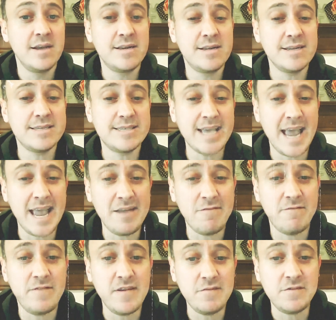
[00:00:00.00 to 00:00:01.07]
to save
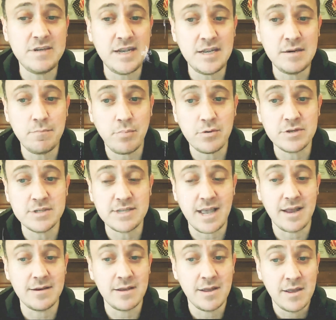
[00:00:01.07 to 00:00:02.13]
15%.